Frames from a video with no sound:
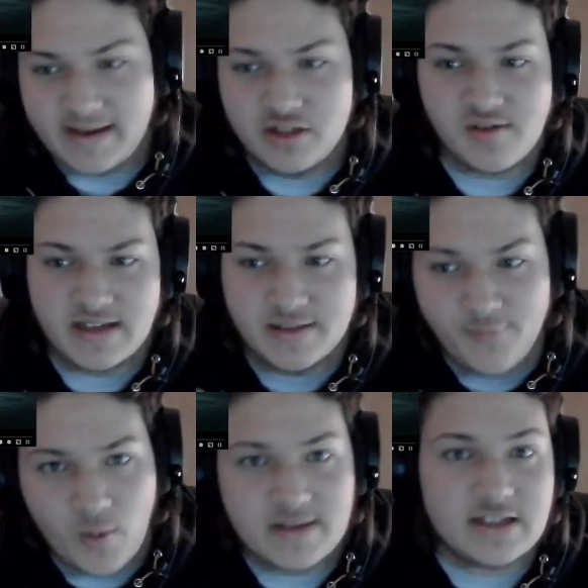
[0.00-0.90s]
He's using his
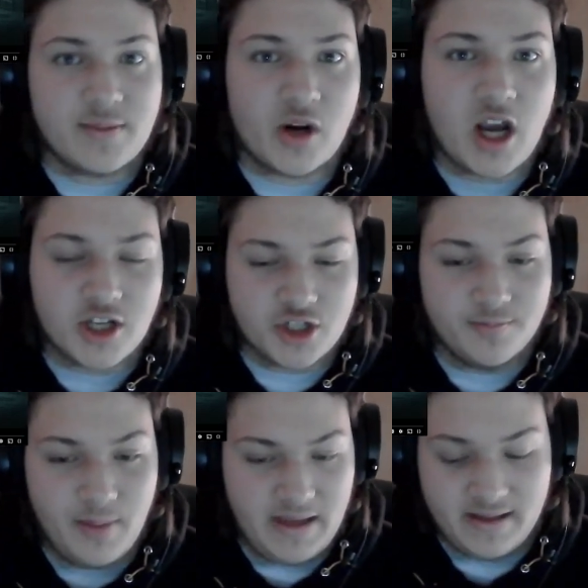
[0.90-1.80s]
voice as a
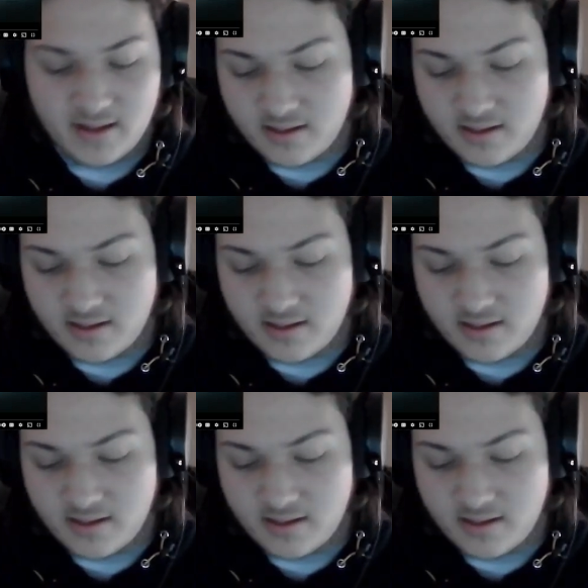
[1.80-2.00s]
percussion beat.